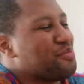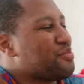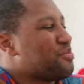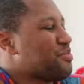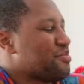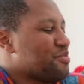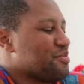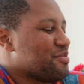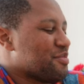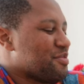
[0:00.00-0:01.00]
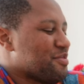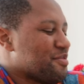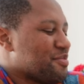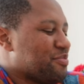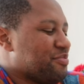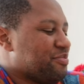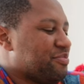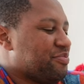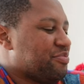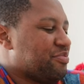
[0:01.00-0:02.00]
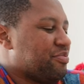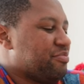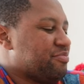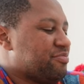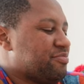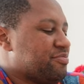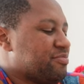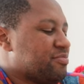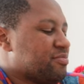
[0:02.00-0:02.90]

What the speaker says: No words are spoken by the person on screen.